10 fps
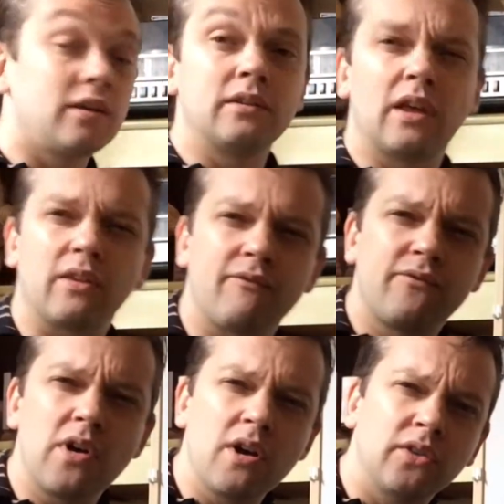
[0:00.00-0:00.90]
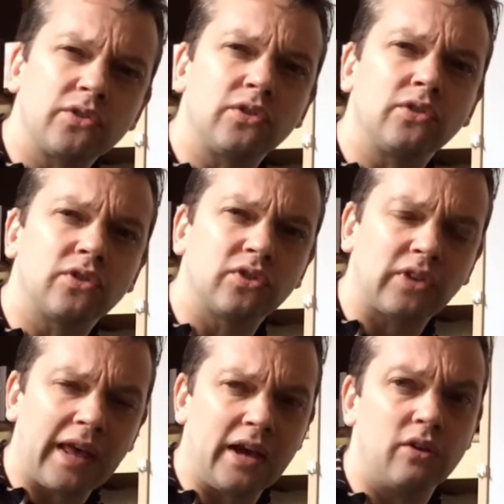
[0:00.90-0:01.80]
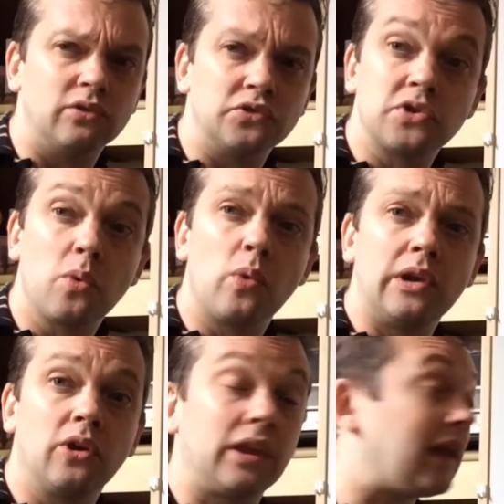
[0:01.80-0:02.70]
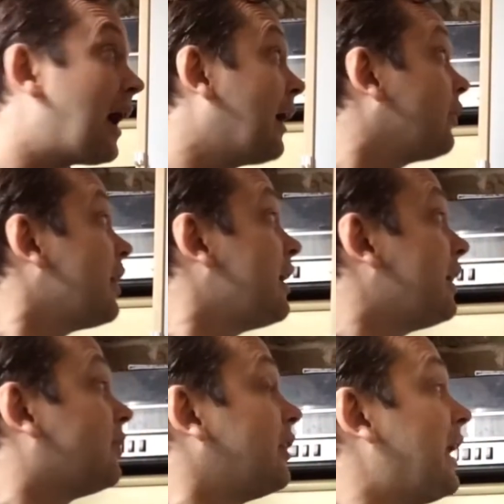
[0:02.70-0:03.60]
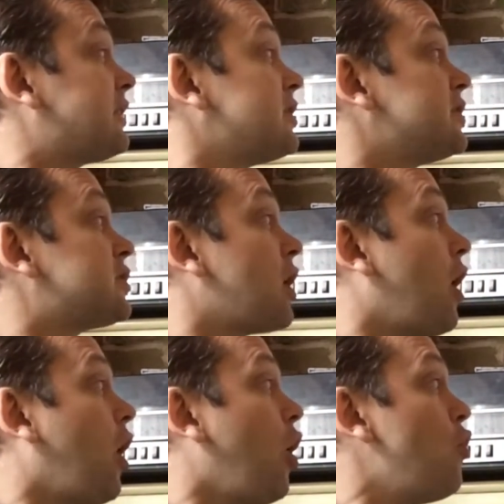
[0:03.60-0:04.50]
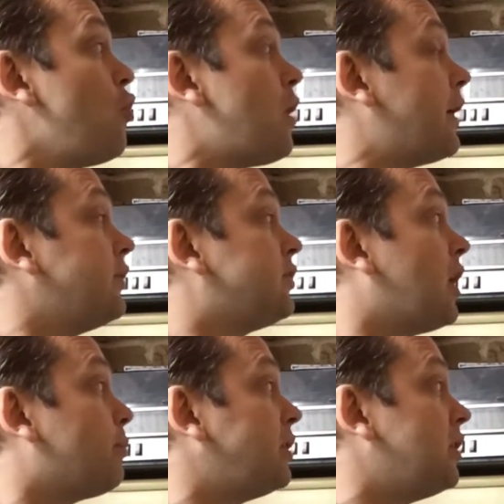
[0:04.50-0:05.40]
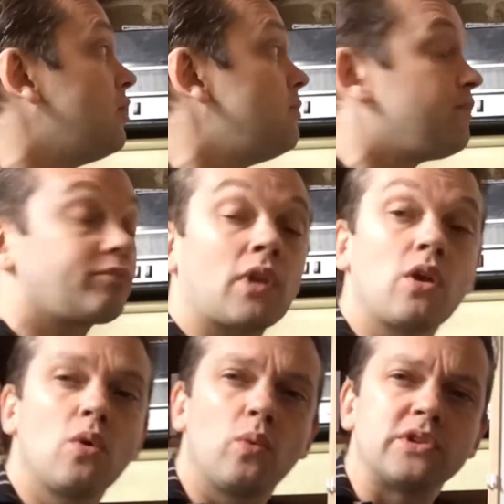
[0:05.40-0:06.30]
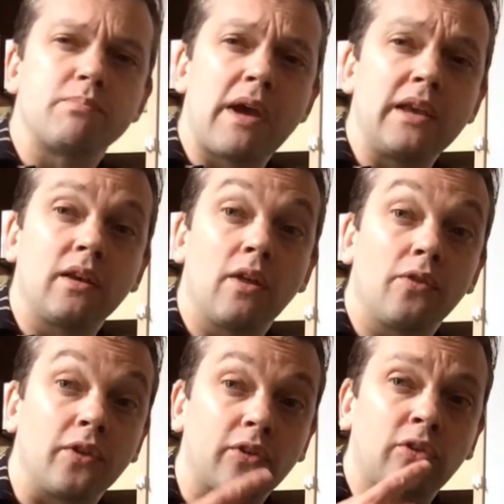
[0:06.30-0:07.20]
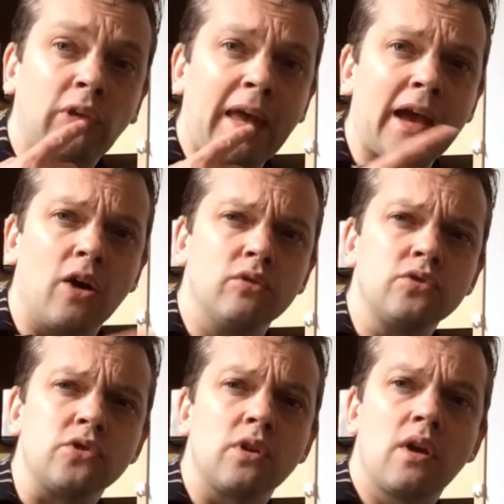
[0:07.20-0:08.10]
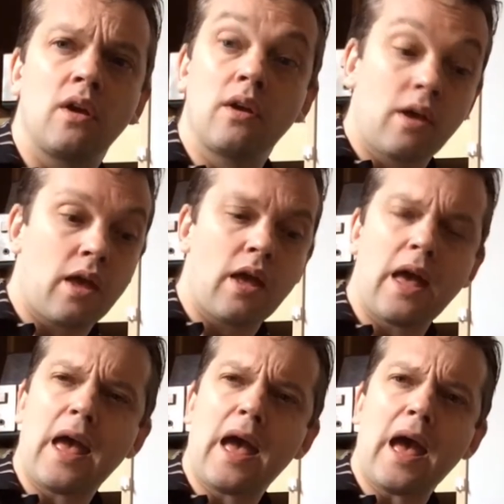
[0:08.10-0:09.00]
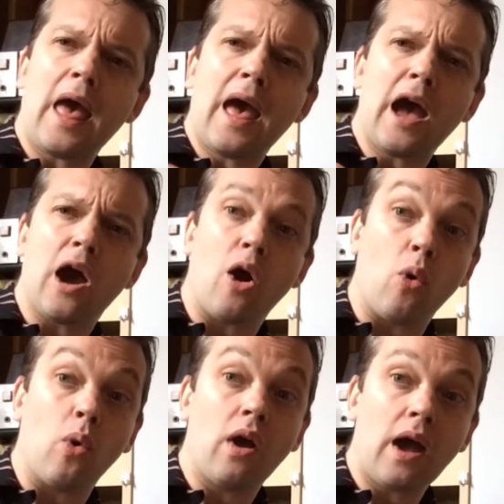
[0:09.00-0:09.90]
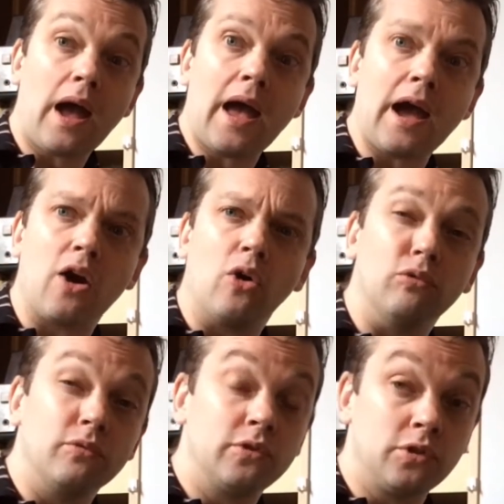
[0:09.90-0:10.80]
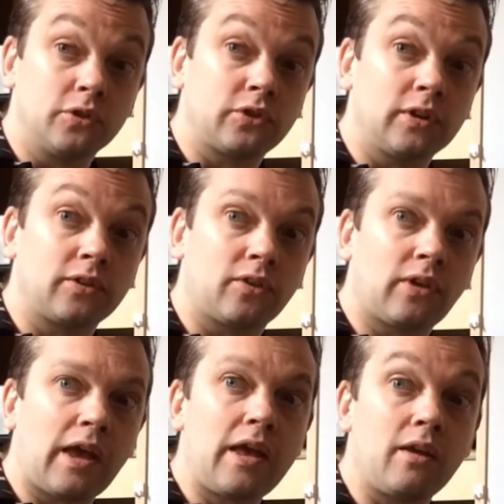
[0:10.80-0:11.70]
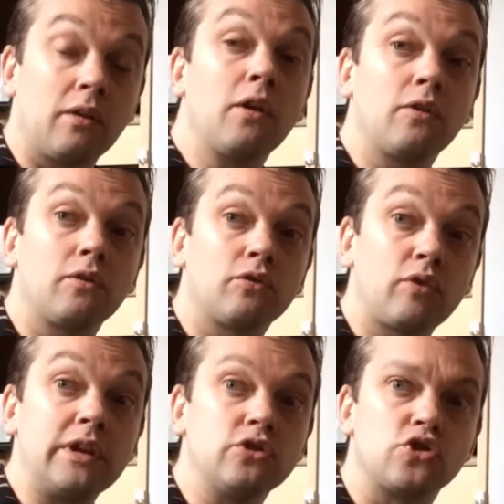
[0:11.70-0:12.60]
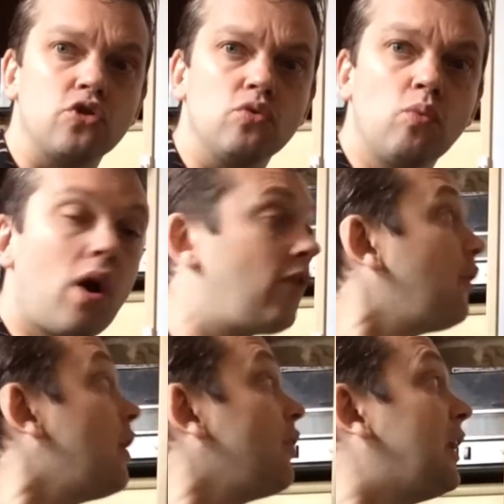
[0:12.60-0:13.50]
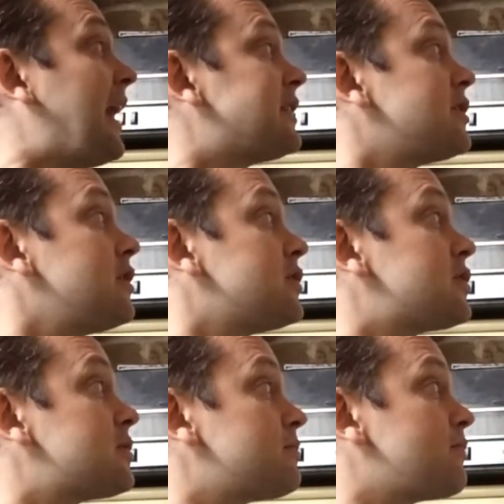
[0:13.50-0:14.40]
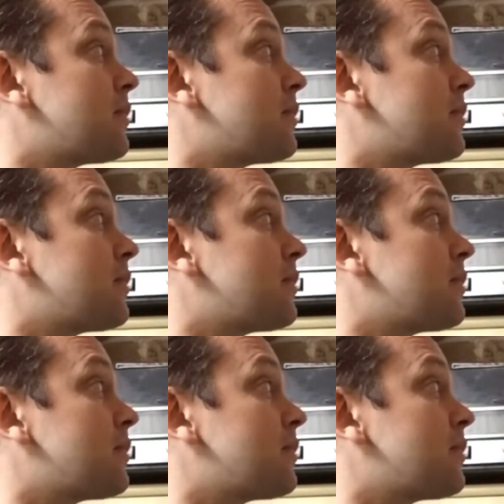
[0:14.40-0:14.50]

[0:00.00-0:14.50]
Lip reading: Now the first sound we're looking at is the letters O and W, which make the sound ow, ow. Your turn to say it. 3, 2, 1. The letters